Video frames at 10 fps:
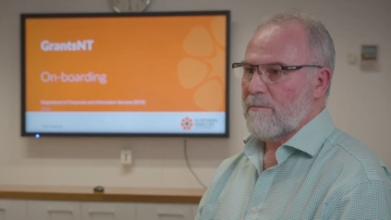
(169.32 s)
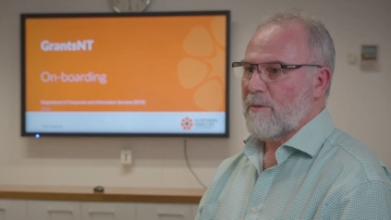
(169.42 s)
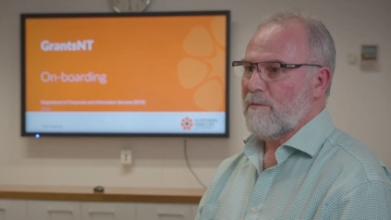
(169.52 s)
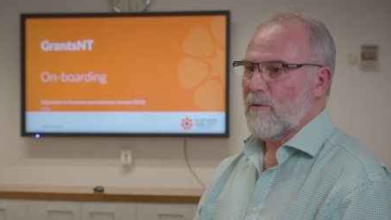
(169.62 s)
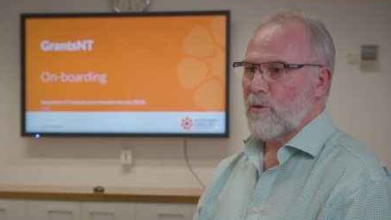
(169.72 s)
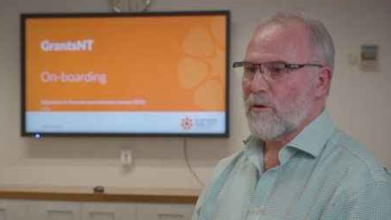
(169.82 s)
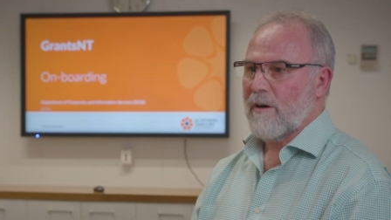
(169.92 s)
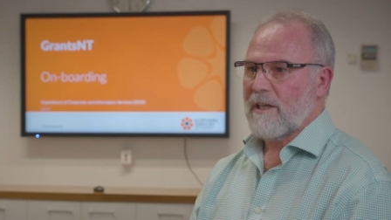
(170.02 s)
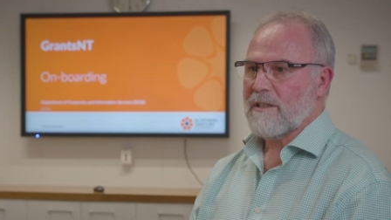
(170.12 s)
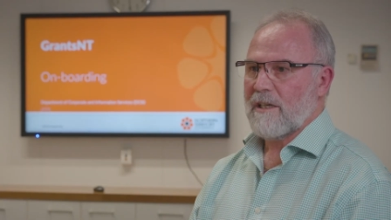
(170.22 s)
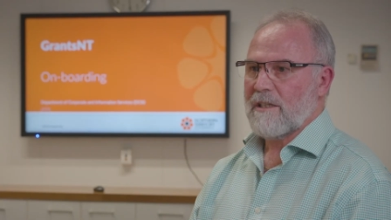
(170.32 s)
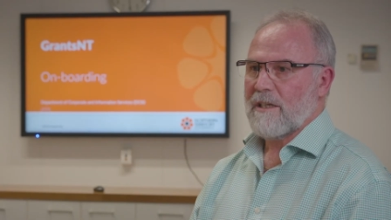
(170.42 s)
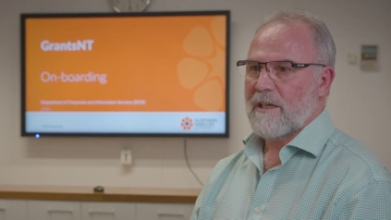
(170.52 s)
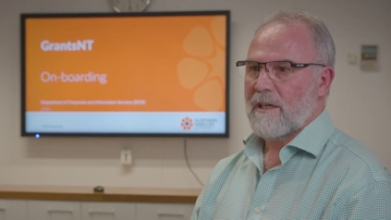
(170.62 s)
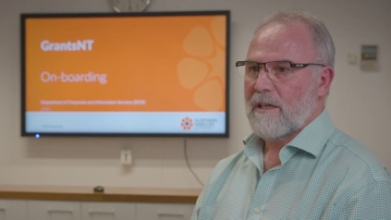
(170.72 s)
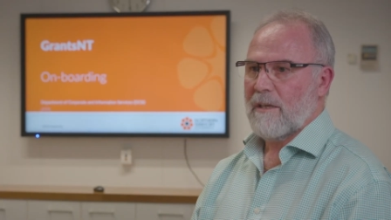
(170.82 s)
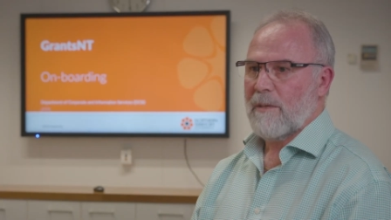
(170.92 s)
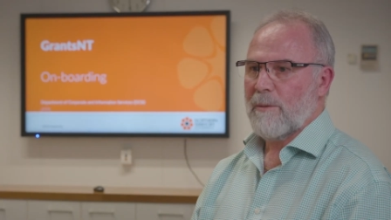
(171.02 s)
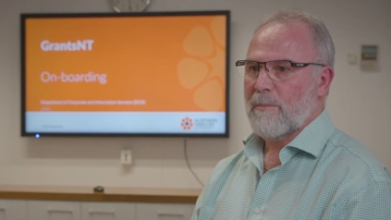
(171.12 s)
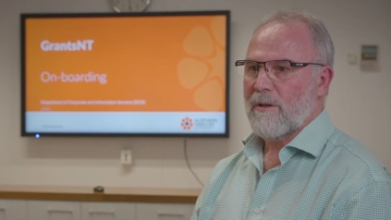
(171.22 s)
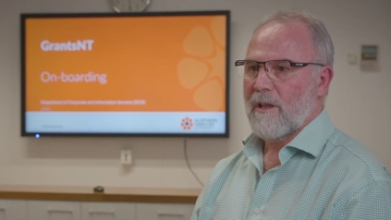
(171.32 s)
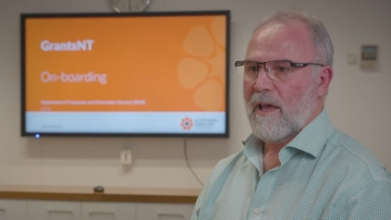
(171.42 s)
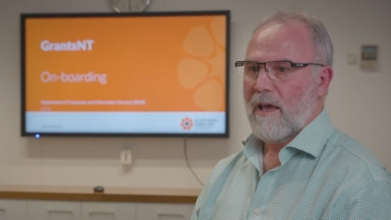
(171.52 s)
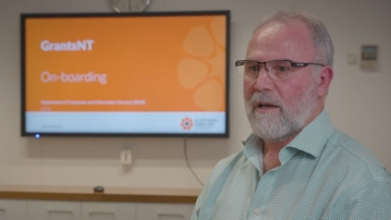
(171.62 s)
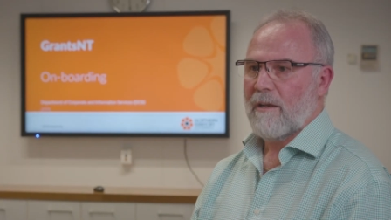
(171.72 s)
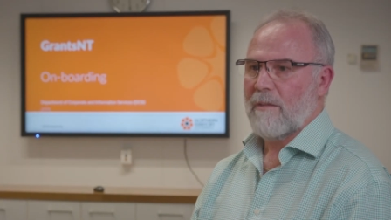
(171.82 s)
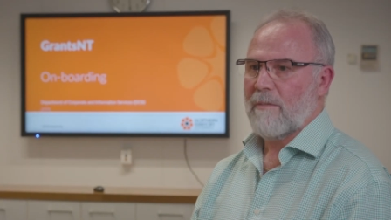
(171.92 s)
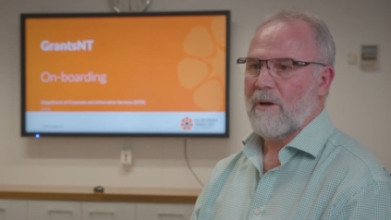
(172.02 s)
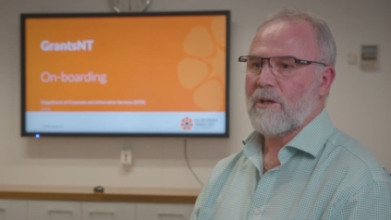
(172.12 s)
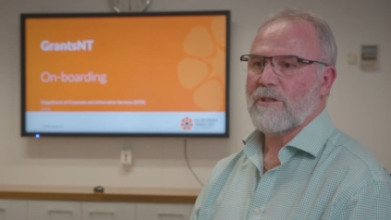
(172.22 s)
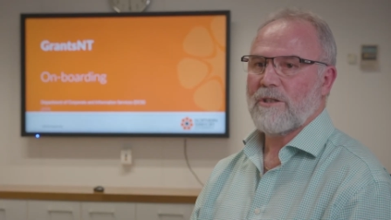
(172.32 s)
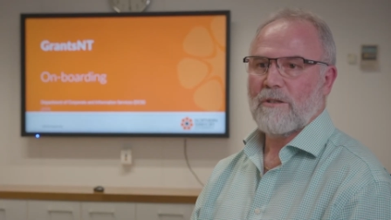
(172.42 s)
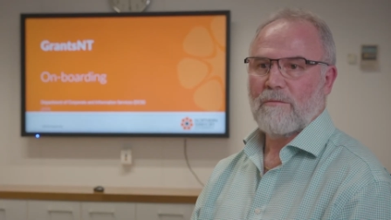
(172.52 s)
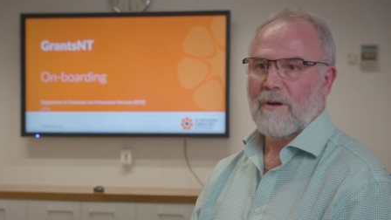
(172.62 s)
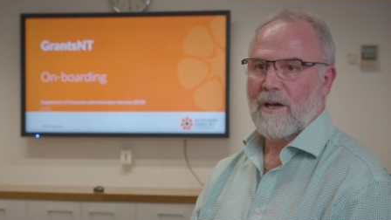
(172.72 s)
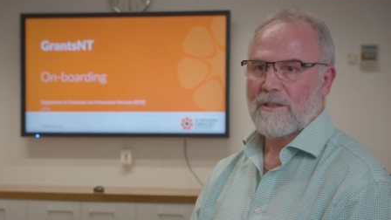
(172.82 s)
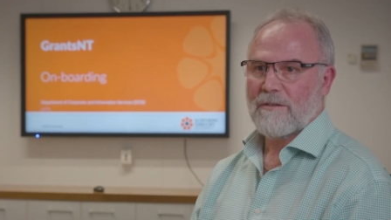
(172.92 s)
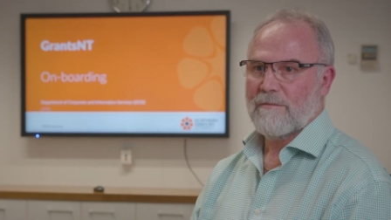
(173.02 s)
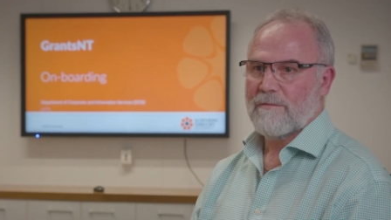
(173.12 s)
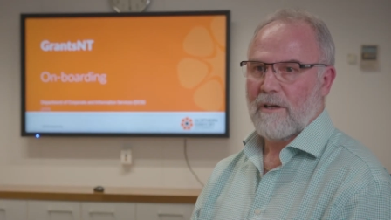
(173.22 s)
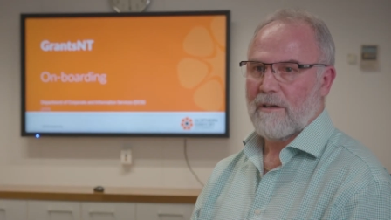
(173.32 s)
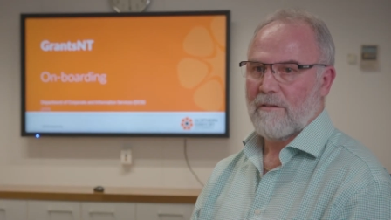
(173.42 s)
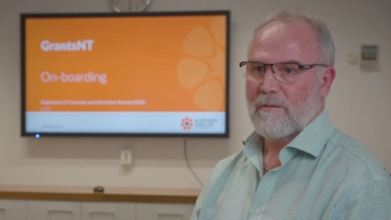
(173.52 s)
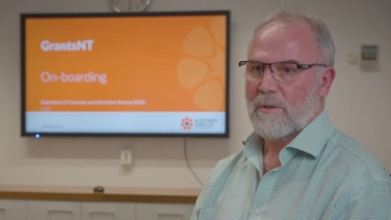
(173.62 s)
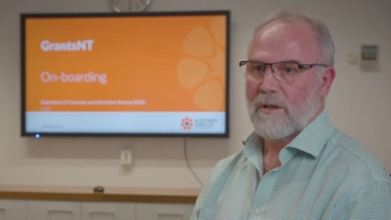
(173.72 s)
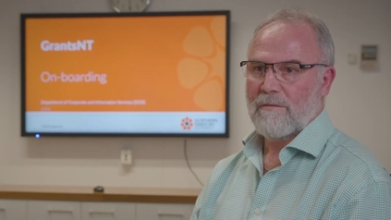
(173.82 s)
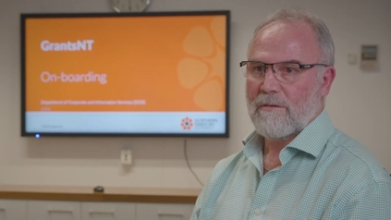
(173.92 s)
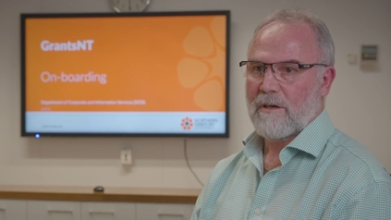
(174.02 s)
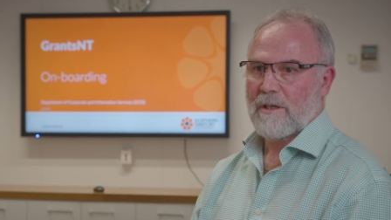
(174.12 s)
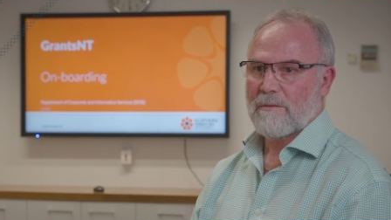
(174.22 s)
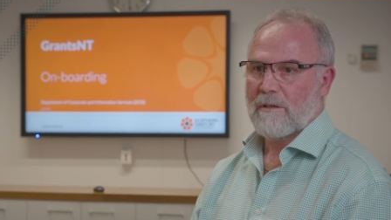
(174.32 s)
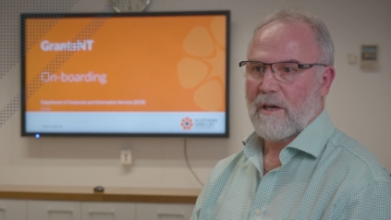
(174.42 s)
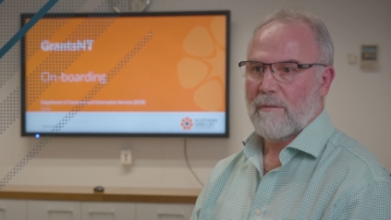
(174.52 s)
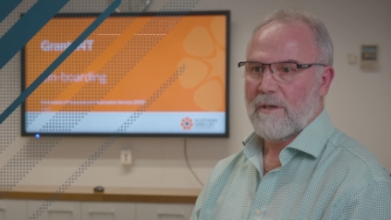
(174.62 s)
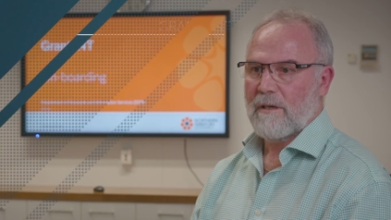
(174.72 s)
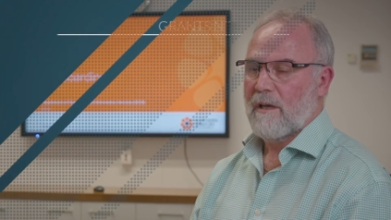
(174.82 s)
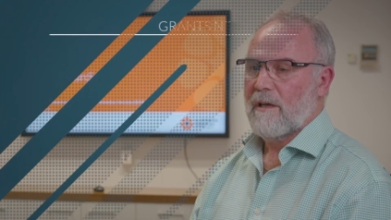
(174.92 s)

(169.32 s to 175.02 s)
Before Grants NT, people had a multitude of ways of applying for grants with government.